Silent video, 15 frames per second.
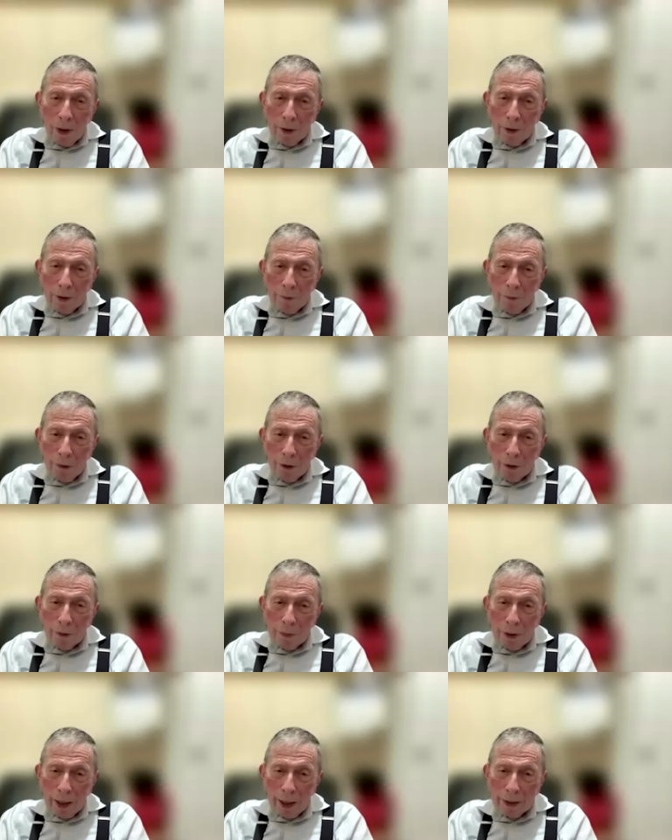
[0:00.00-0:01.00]
won the
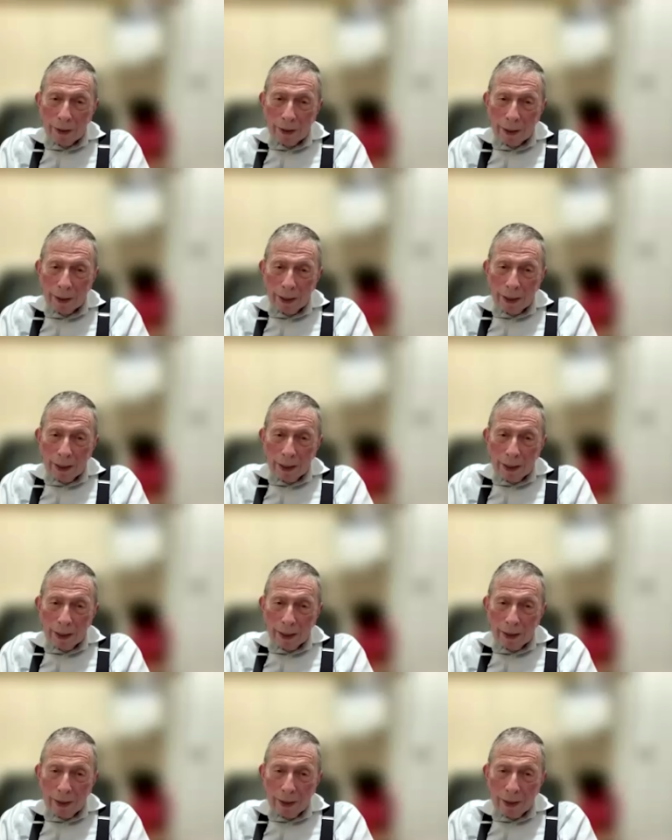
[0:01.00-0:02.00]
fourth prize
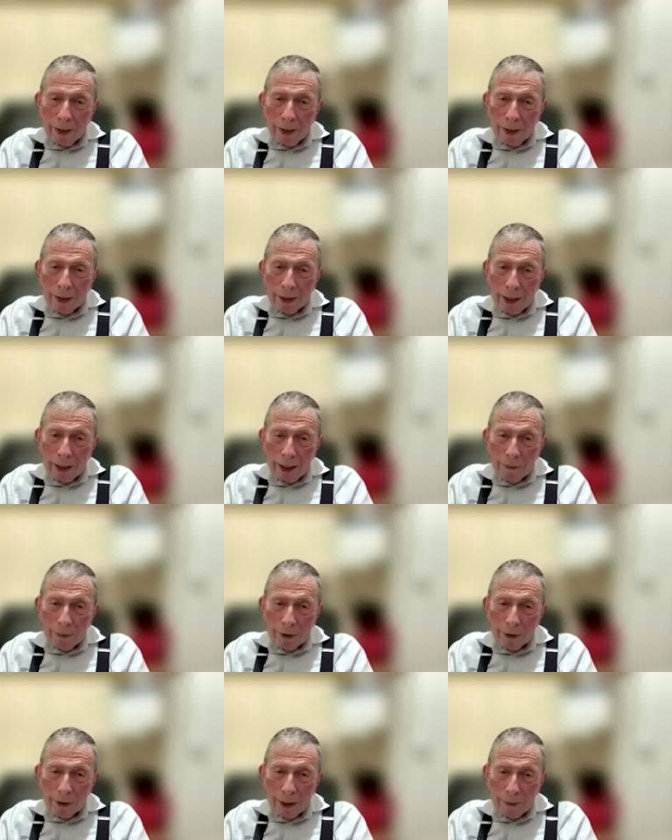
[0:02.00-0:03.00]
in the
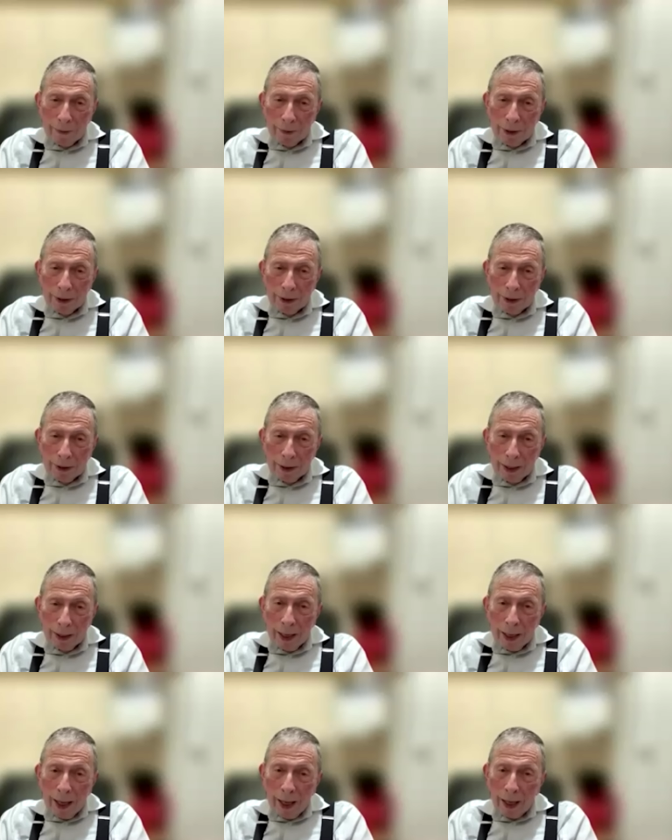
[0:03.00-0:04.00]
Cliburn competition,
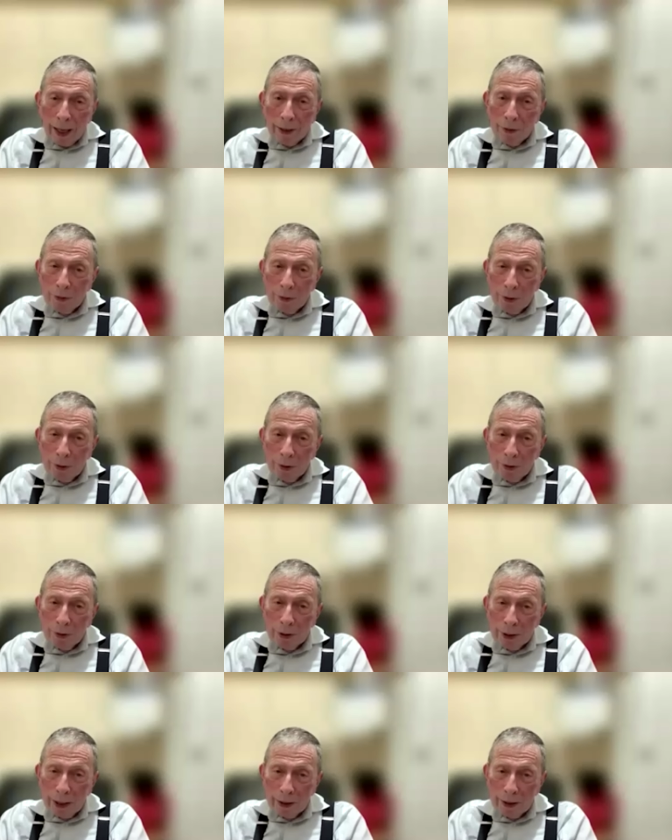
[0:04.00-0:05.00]
and who
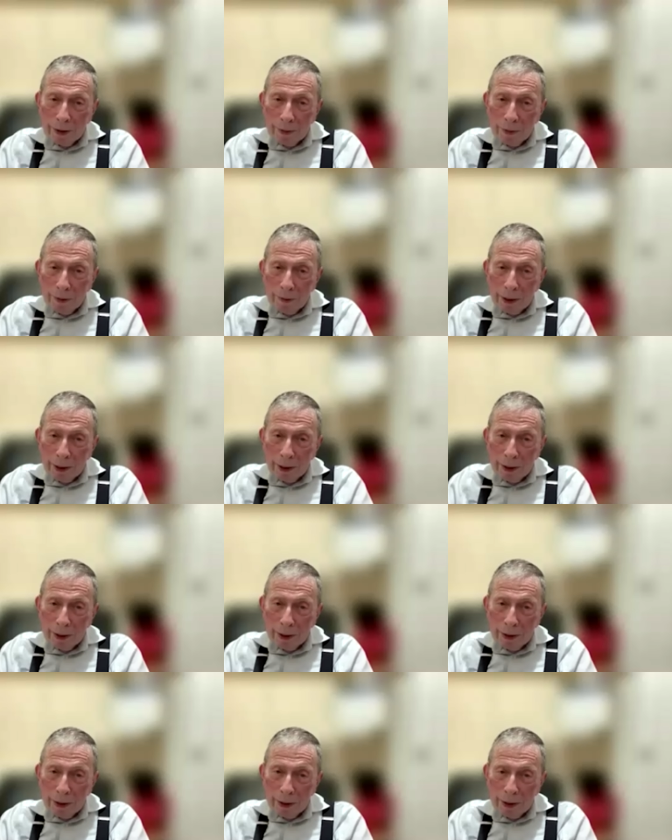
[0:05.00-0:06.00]
studied with me
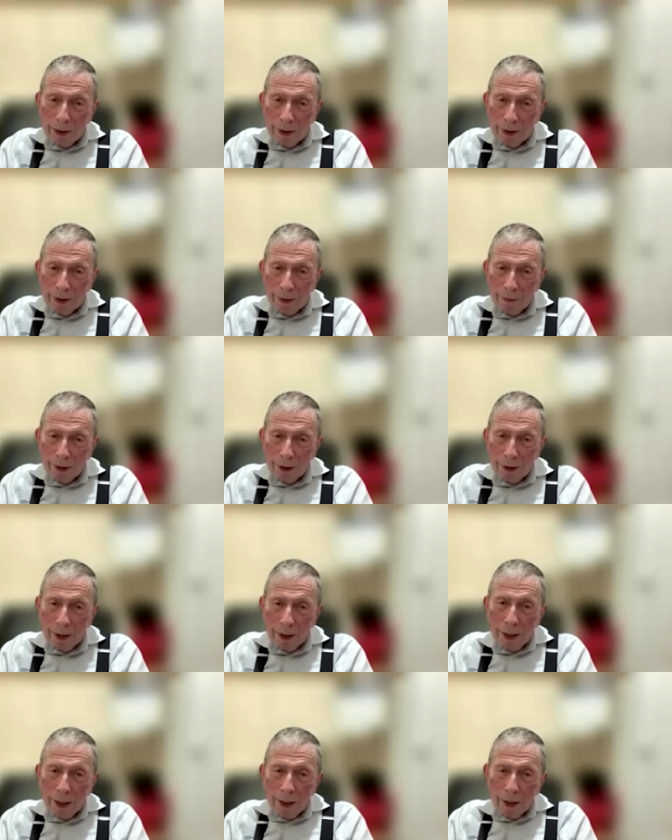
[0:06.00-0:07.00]
in the summer.
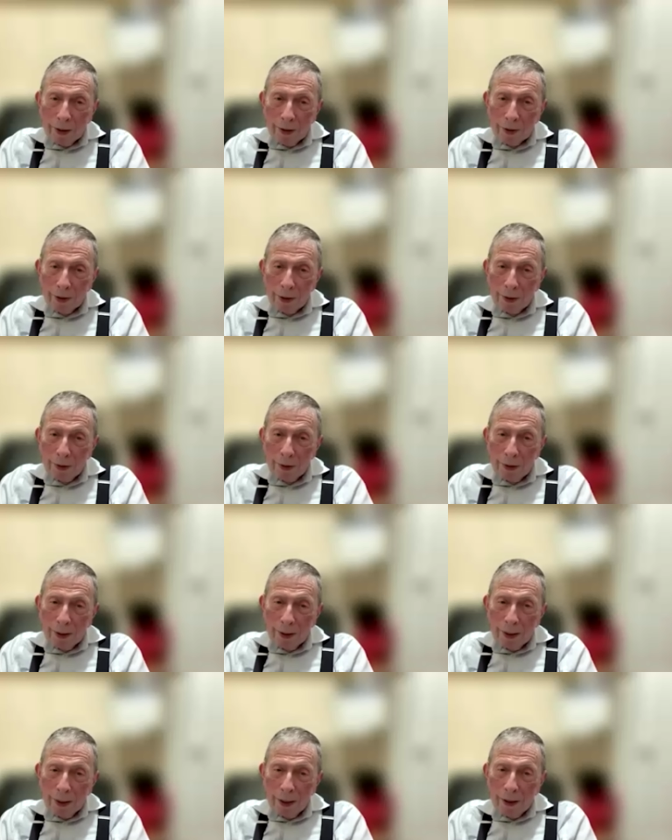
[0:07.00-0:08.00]
So,
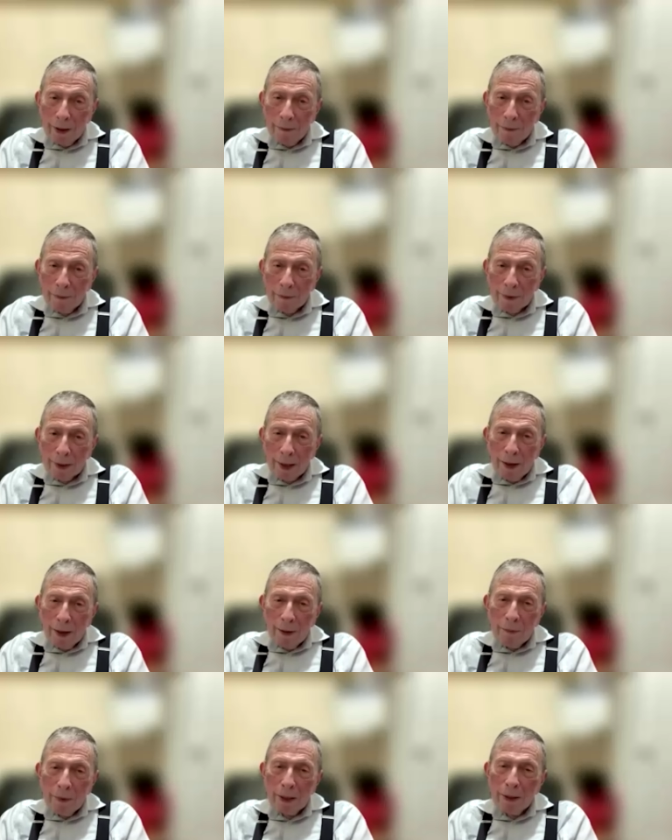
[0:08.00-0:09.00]
um,
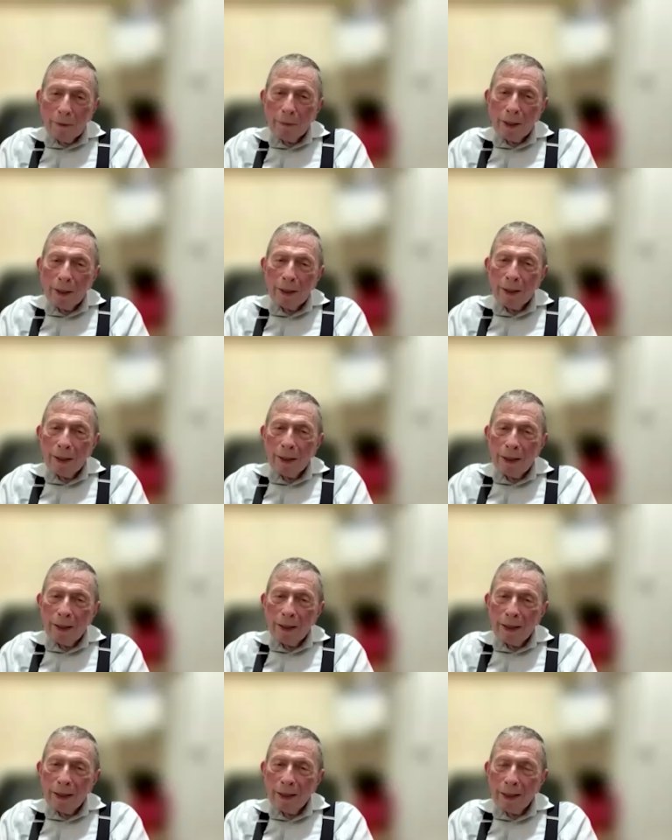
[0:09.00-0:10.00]
but
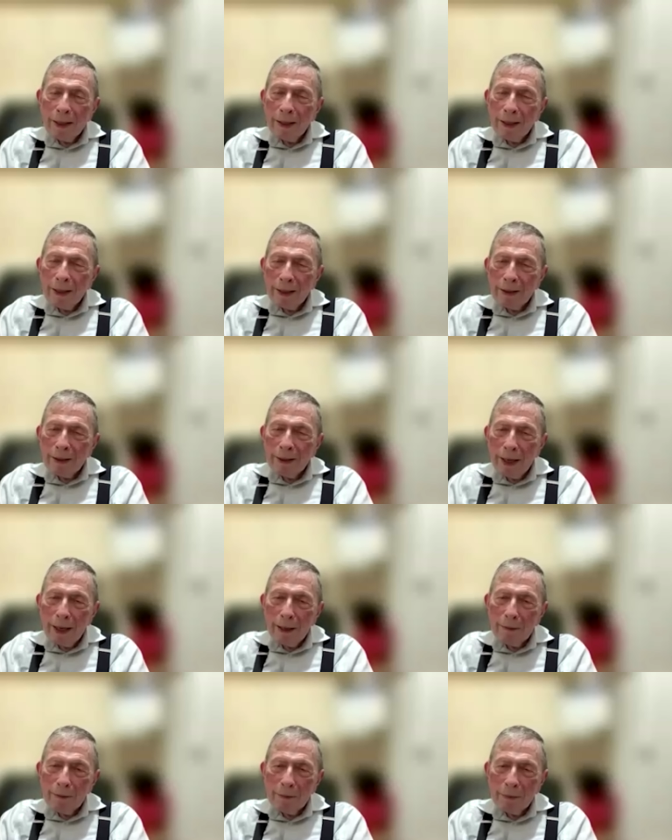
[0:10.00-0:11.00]

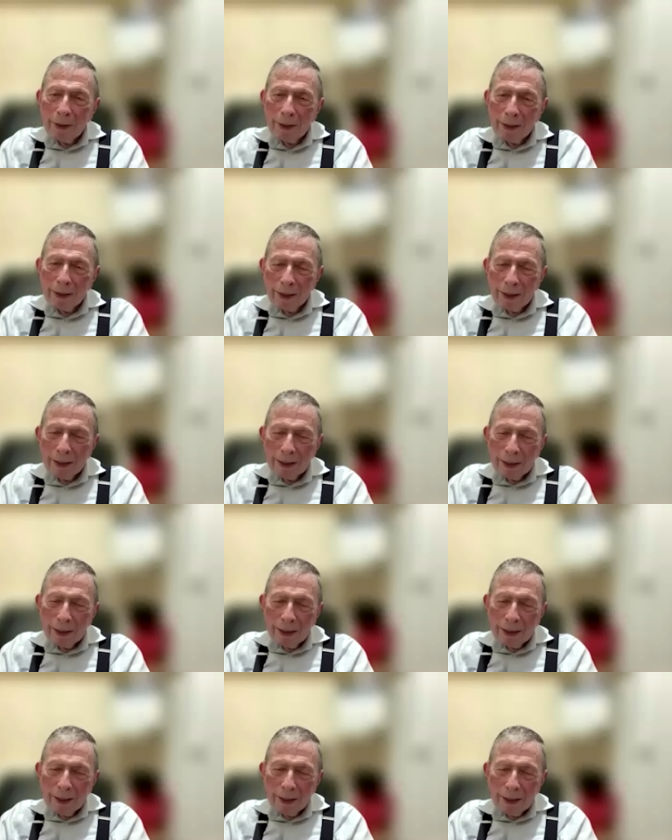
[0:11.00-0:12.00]
time
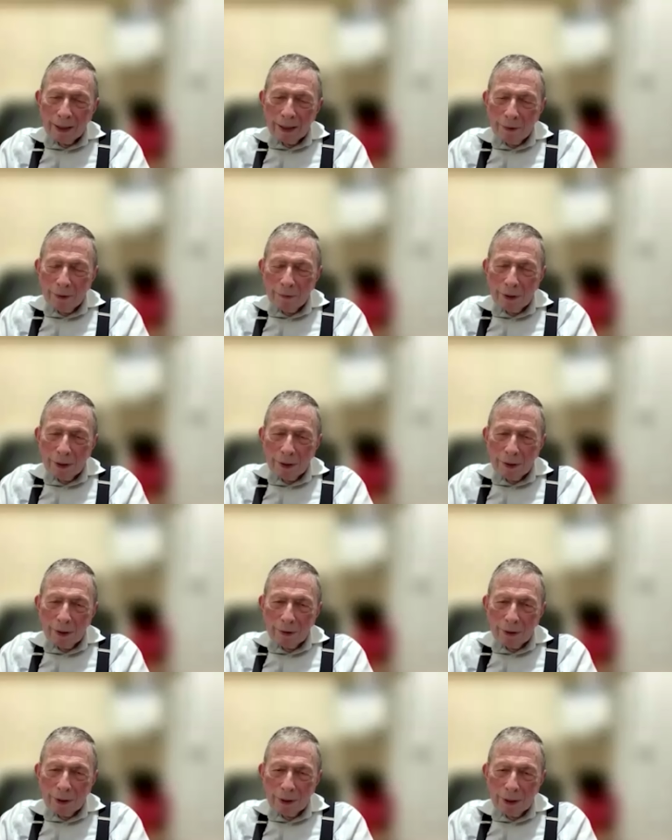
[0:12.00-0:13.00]
revealed
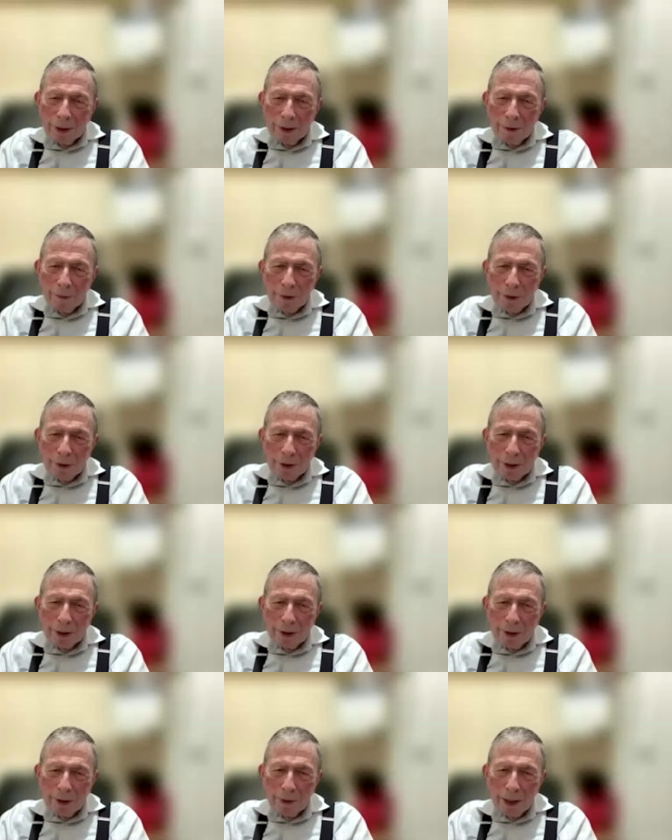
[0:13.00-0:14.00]
those things, of course,
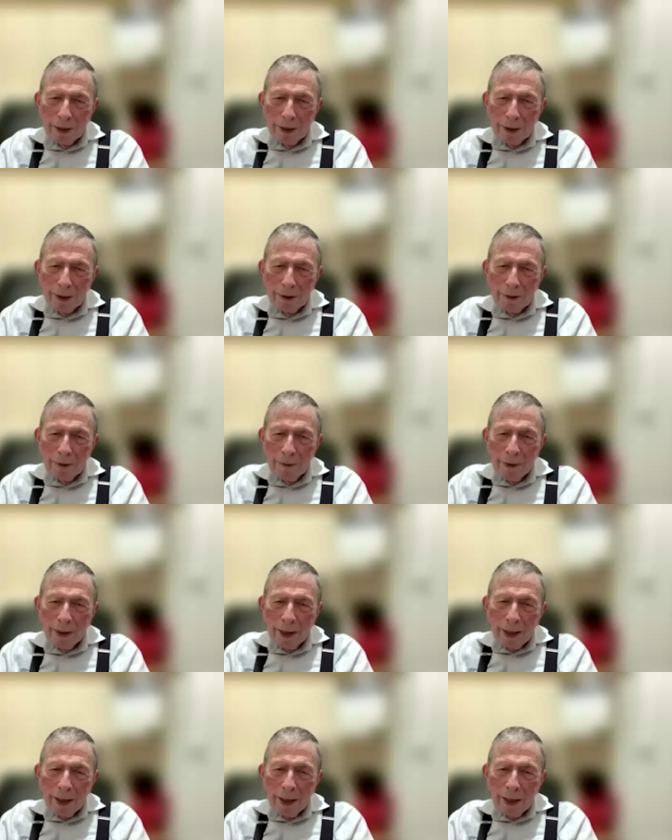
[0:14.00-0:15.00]
little by little.
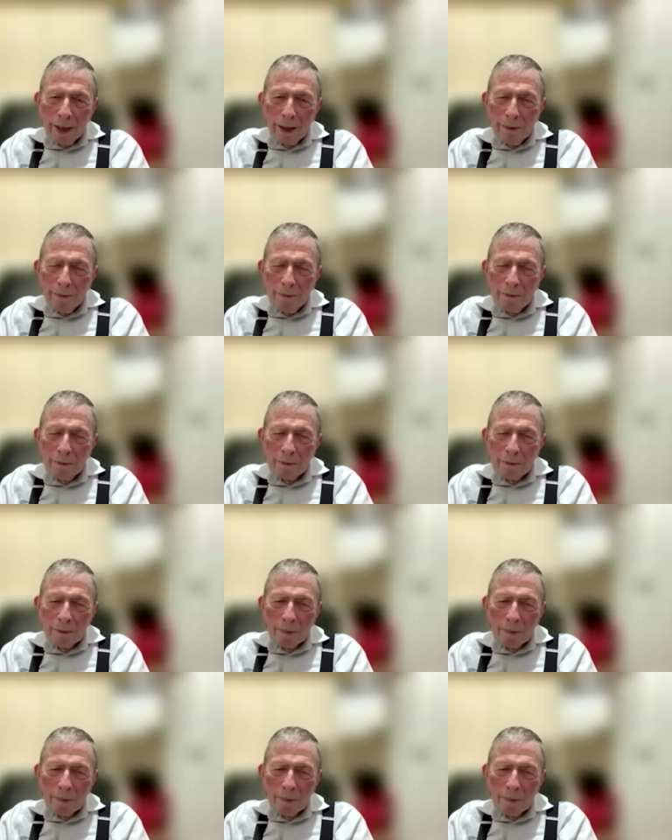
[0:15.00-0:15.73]
Um,